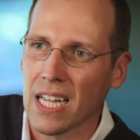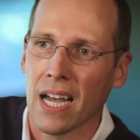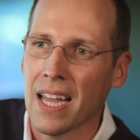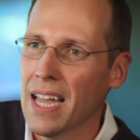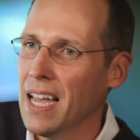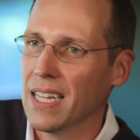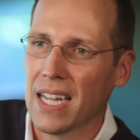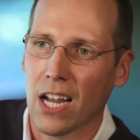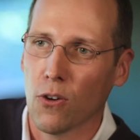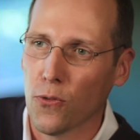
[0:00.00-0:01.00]
these are
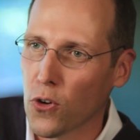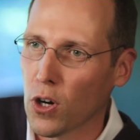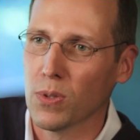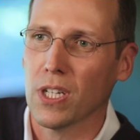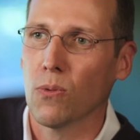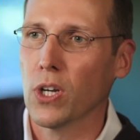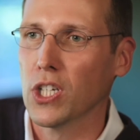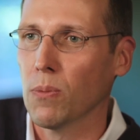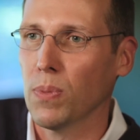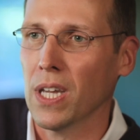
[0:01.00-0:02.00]
the kind of firms in
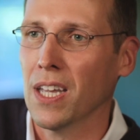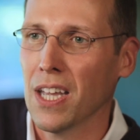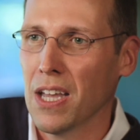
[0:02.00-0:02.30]
which I'd be